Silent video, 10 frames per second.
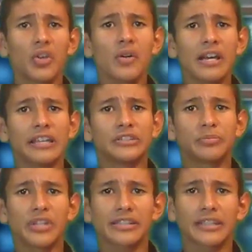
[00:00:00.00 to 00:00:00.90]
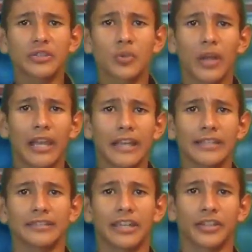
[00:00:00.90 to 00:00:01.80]
Noah is subjected to a
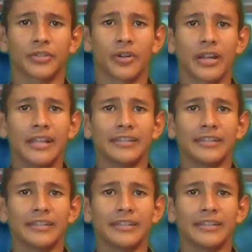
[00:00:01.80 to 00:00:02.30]
lie detector